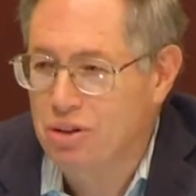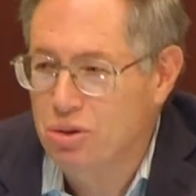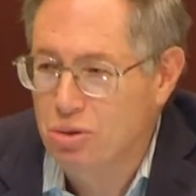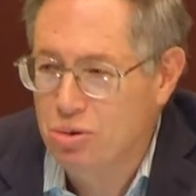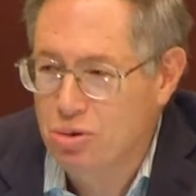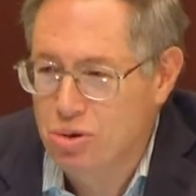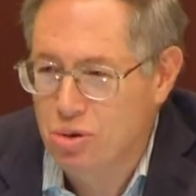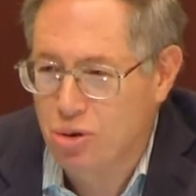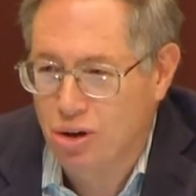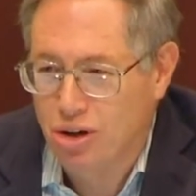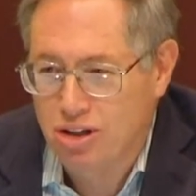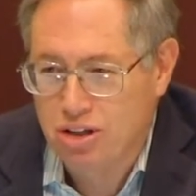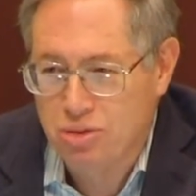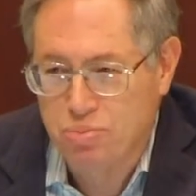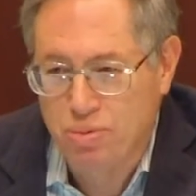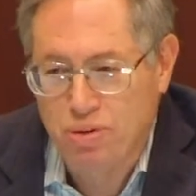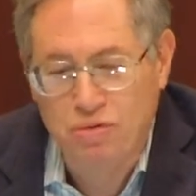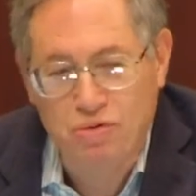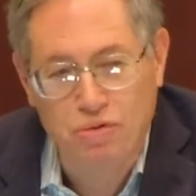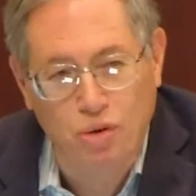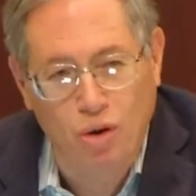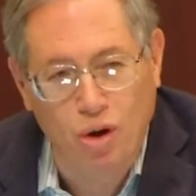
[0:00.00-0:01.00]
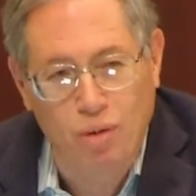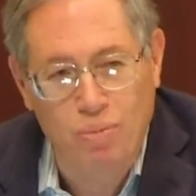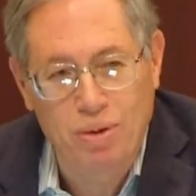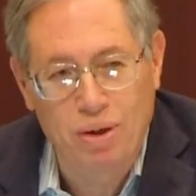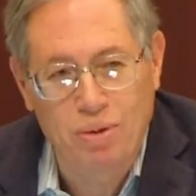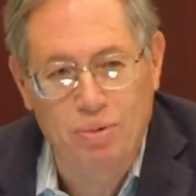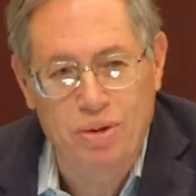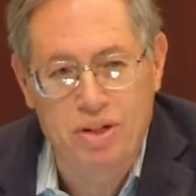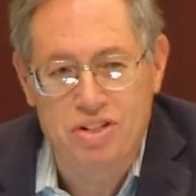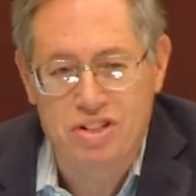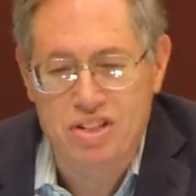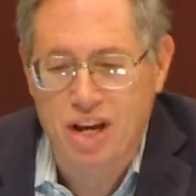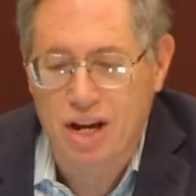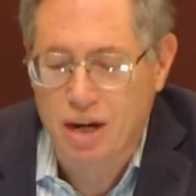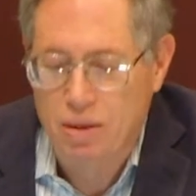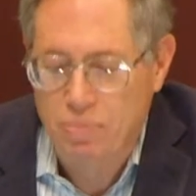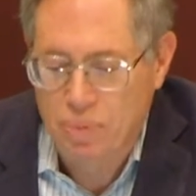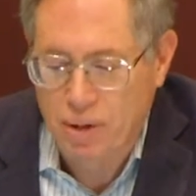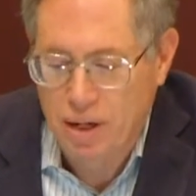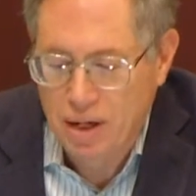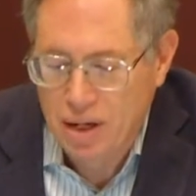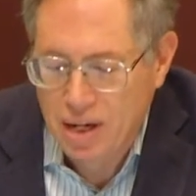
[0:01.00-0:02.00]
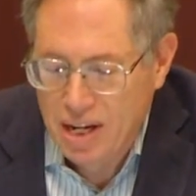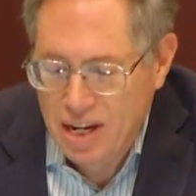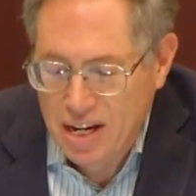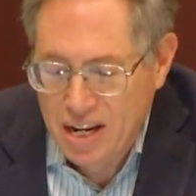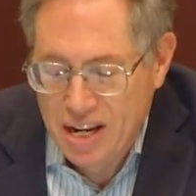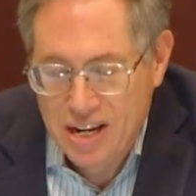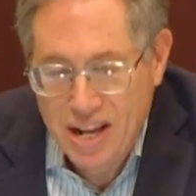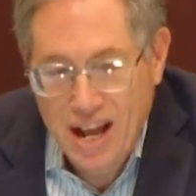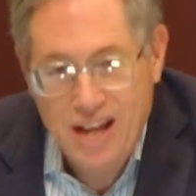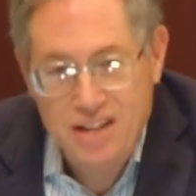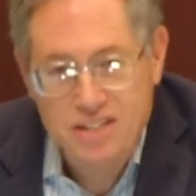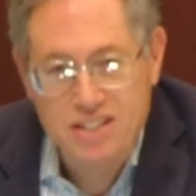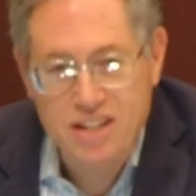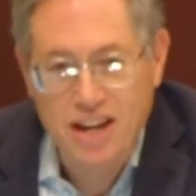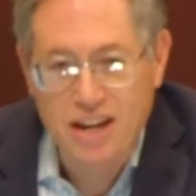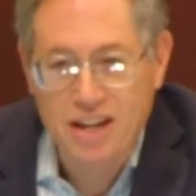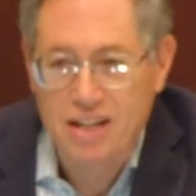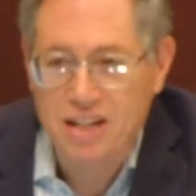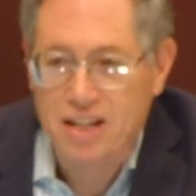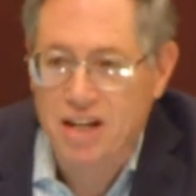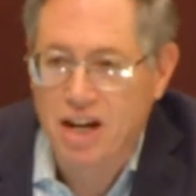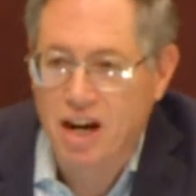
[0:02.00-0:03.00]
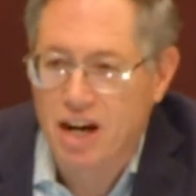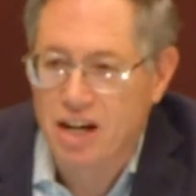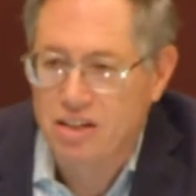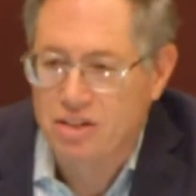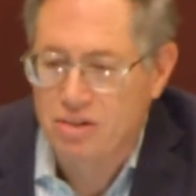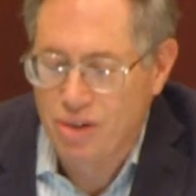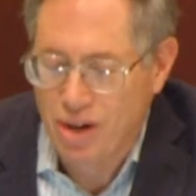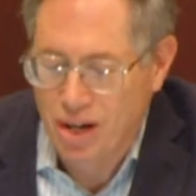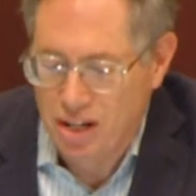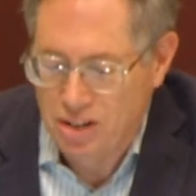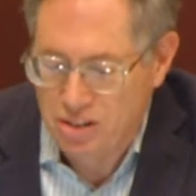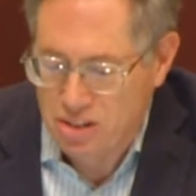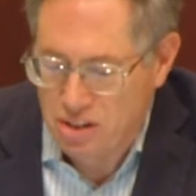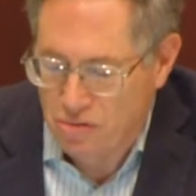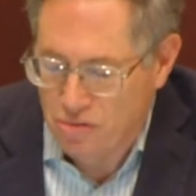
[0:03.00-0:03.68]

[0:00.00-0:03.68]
two talks before me which set up a, an essay in contrast.